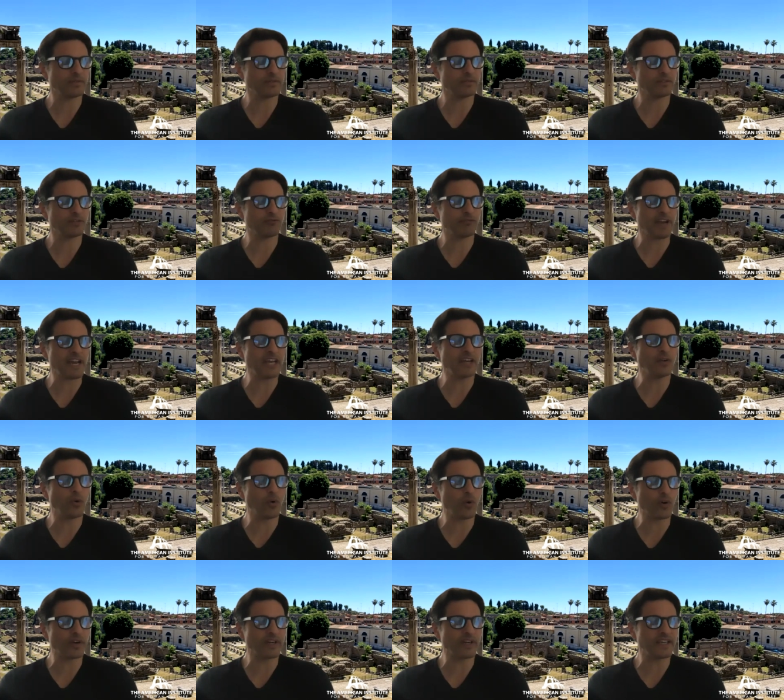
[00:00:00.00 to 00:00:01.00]
Grain
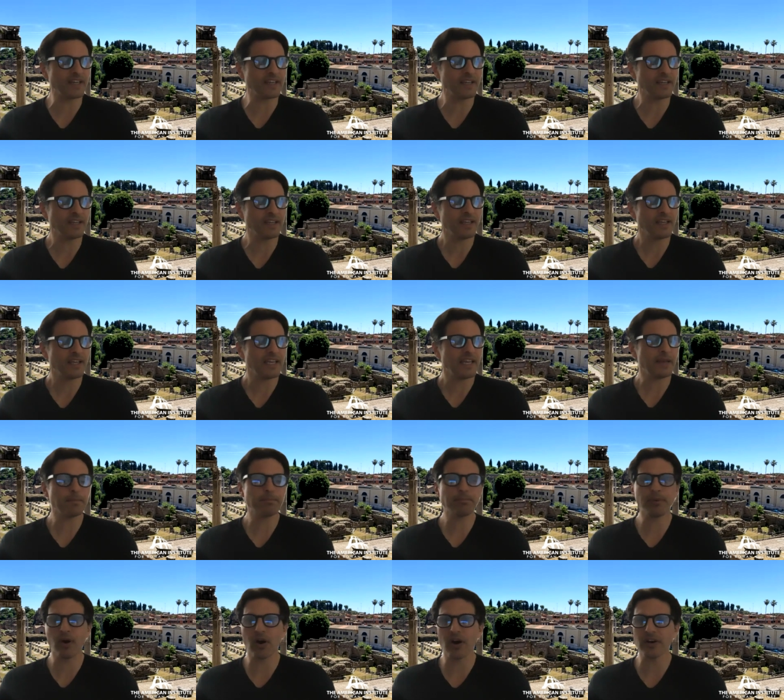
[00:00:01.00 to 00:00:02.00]
hoarding
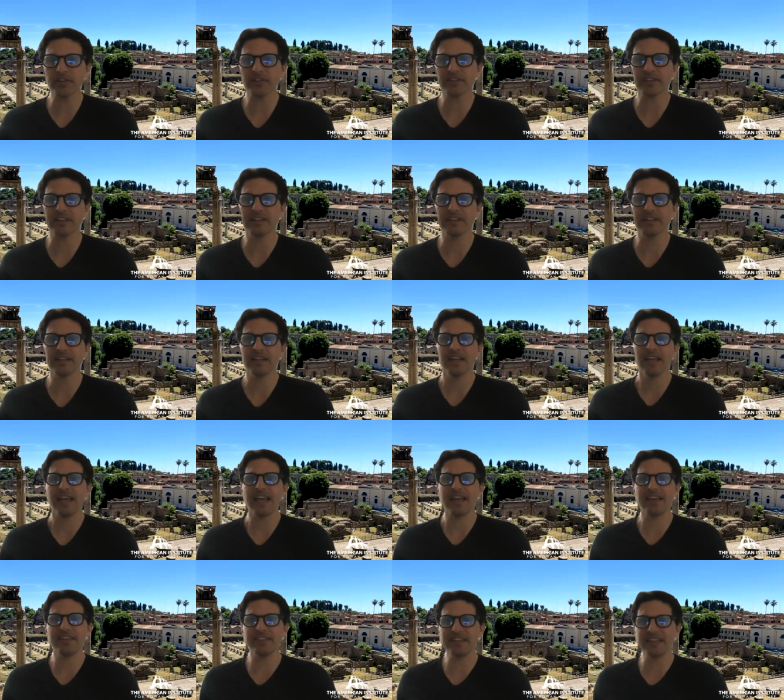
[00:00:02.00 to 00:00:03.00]
in part and
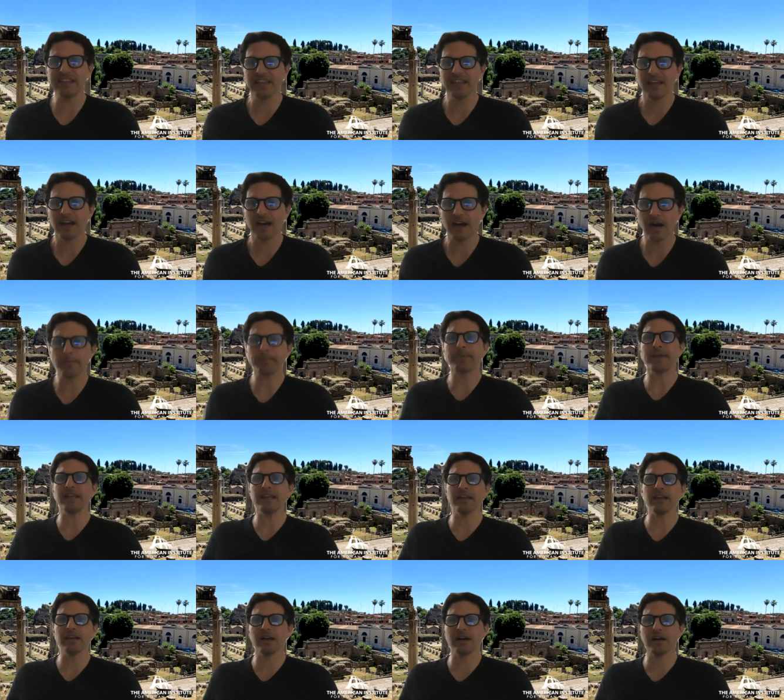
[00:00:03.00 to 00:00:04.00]
the
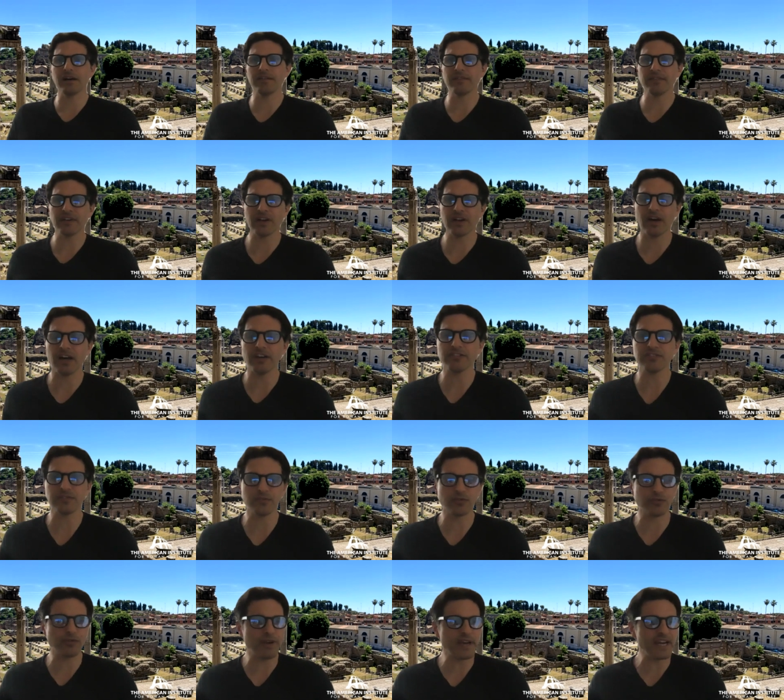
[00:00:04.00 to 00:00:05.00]
upping of the cost
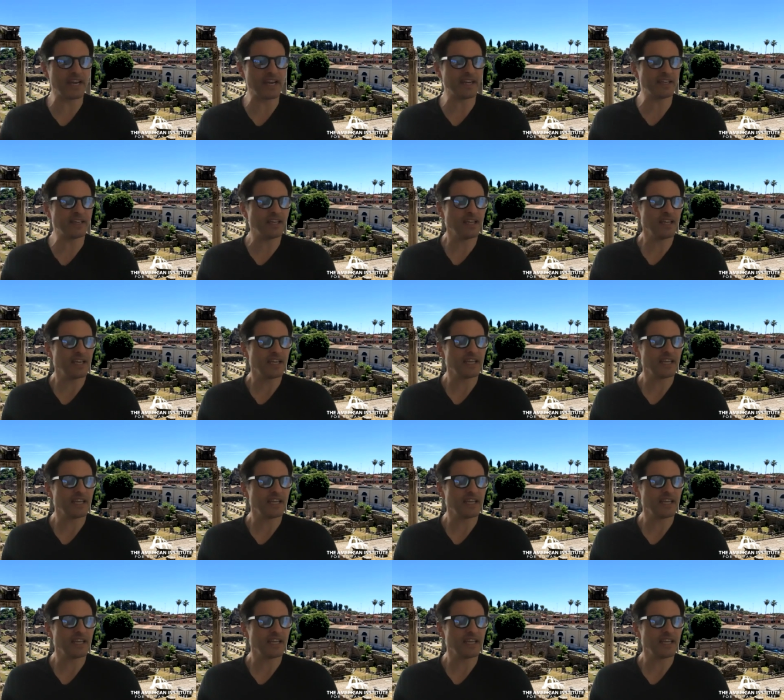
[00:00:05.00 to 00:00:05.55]
of grain